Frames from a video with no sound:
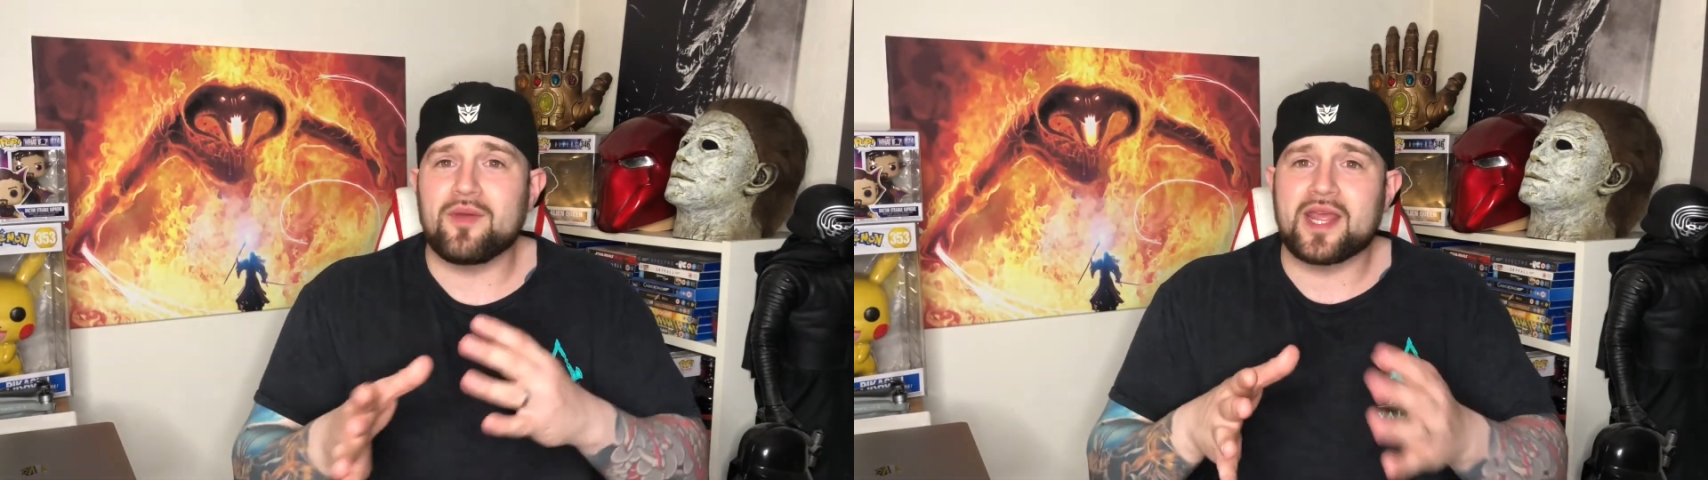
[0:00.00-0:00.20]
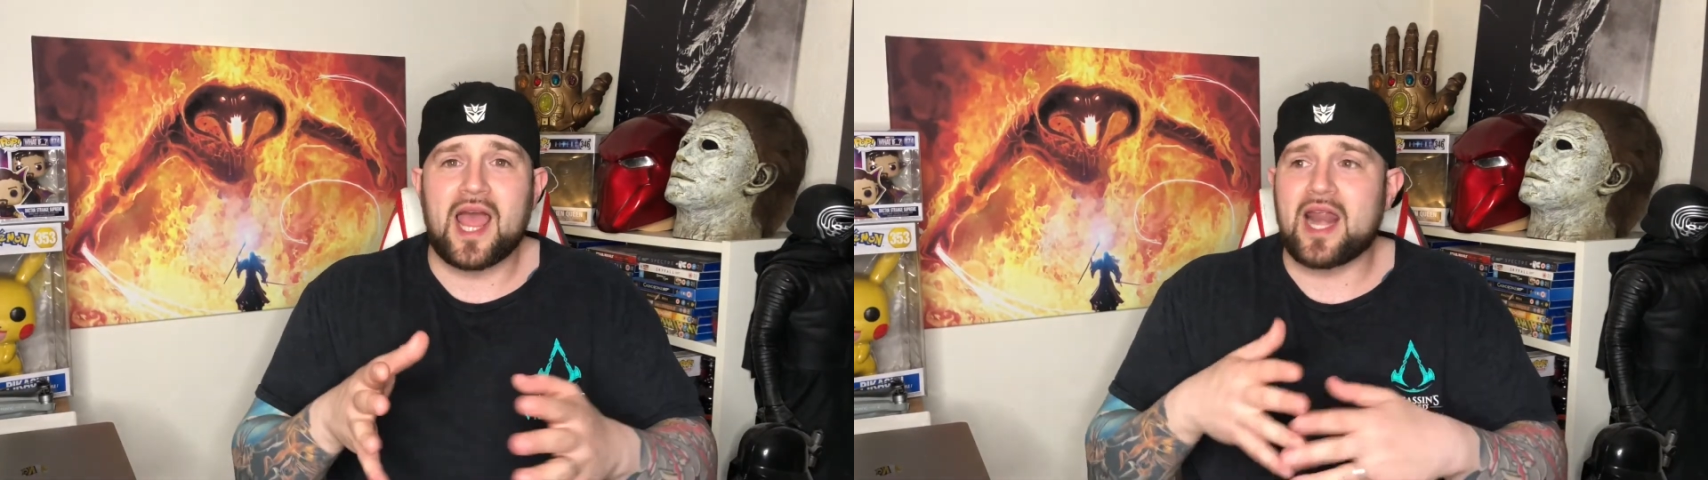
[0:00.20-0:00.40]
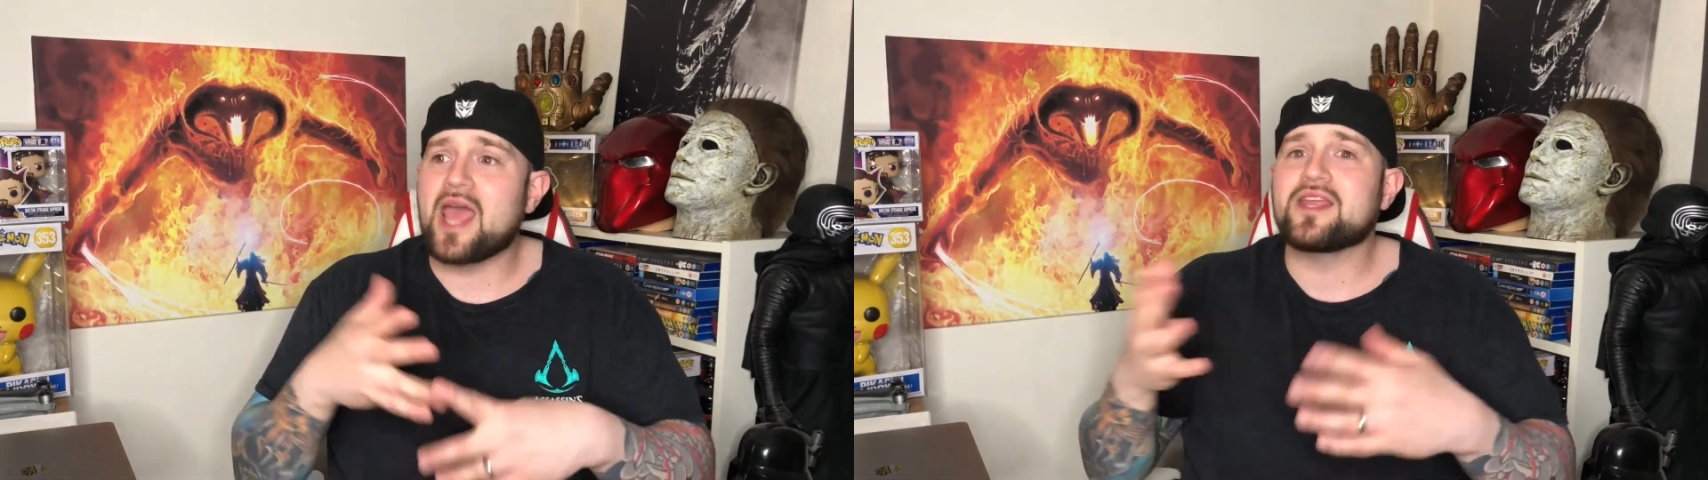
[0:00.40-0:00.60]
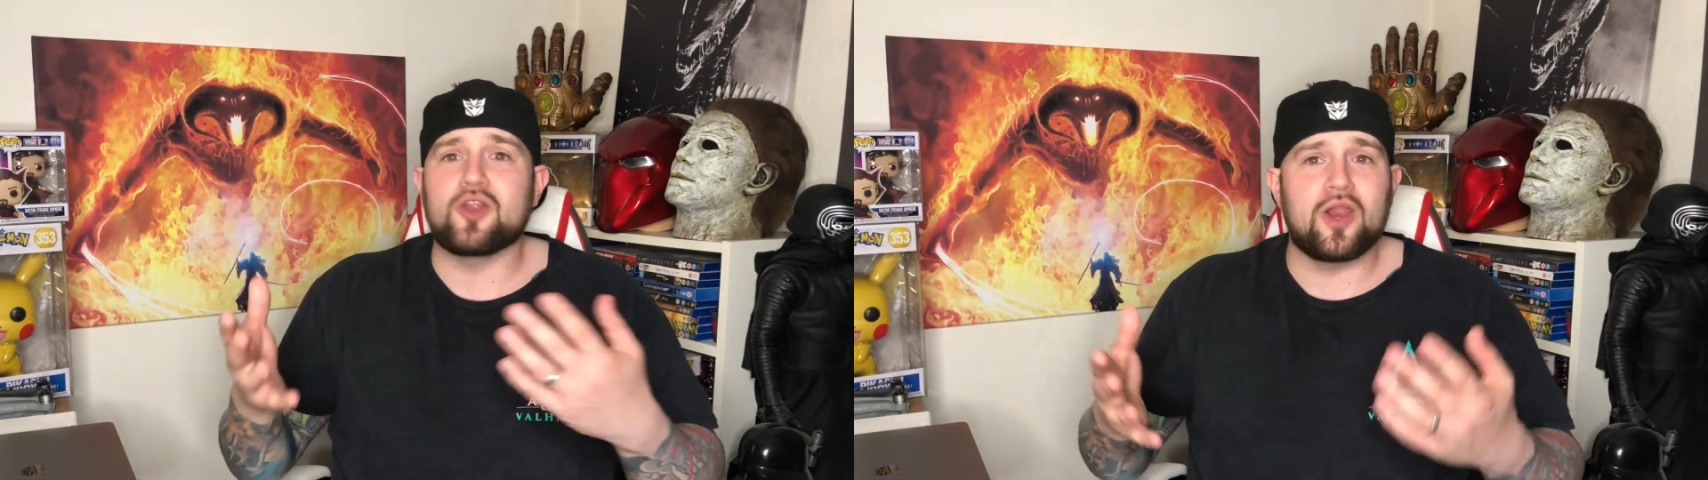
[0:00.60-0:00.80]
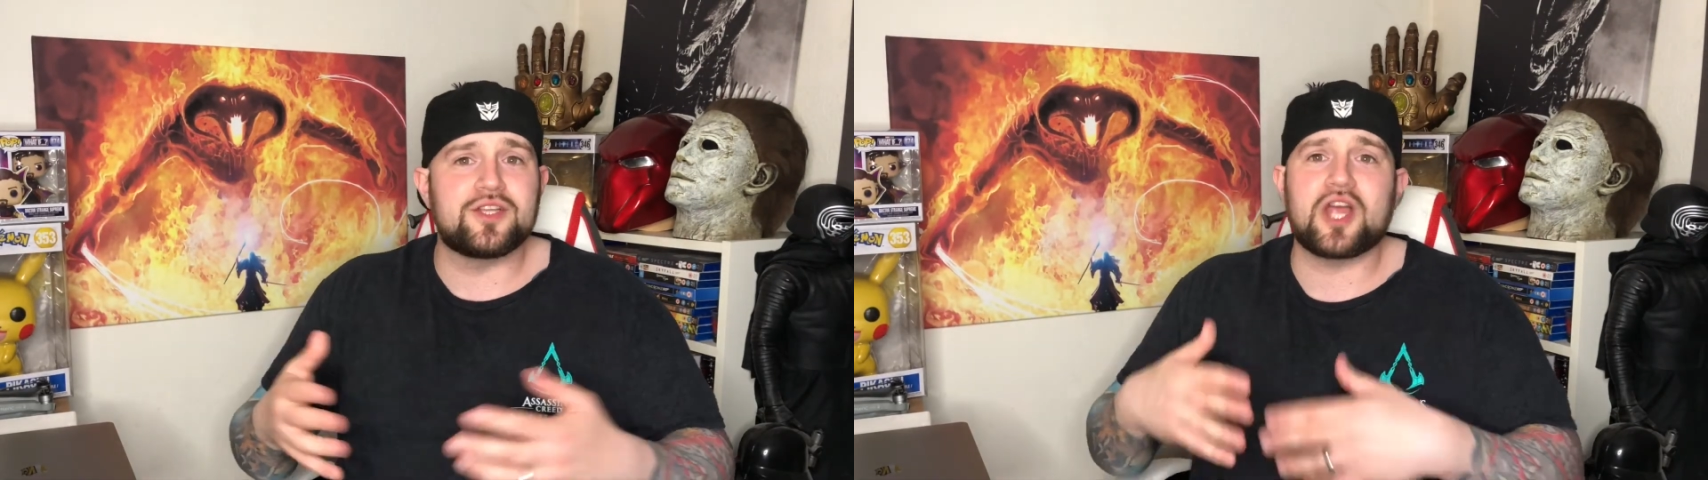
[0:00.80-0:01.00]
where they're going, I
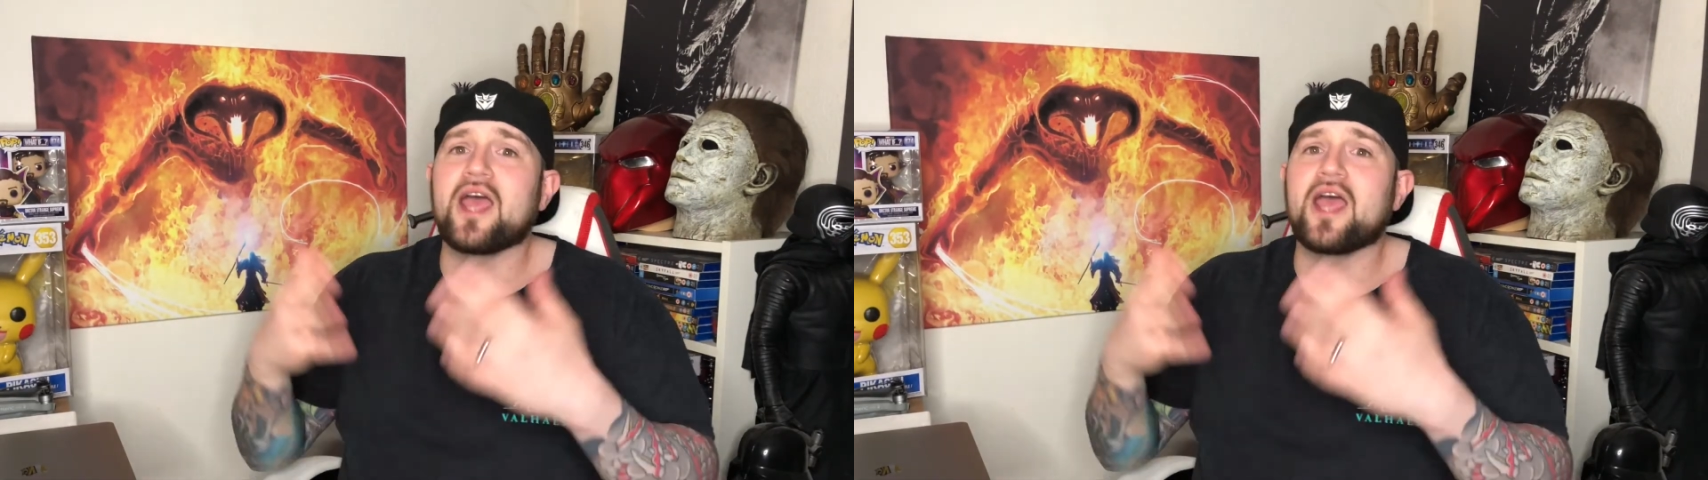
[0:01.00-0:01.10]
acknowledge, I